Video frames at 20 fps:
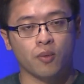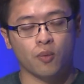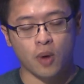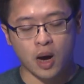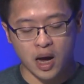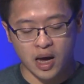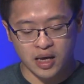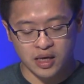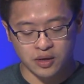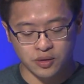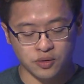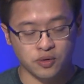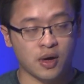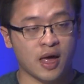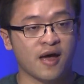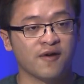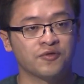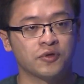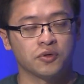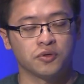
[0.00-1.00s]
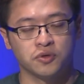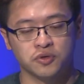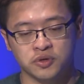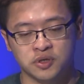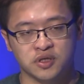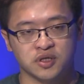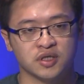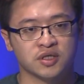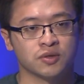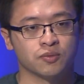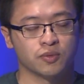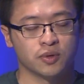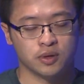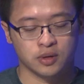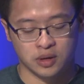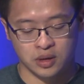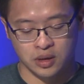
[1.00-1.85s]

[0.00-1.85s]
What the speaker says: why you have to use this one.